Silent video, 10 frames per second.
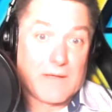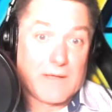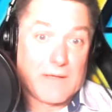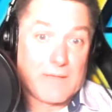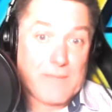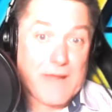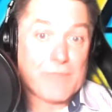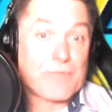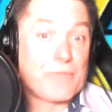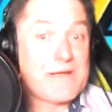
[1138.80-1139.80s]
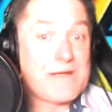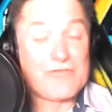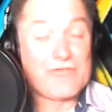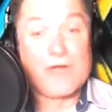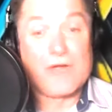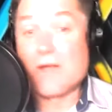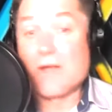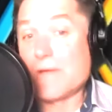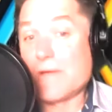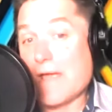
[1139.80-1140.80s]
in about 3 years' time,
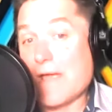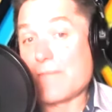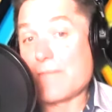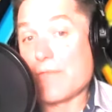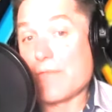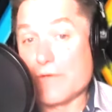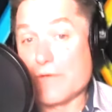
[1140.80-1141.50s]
he had about 30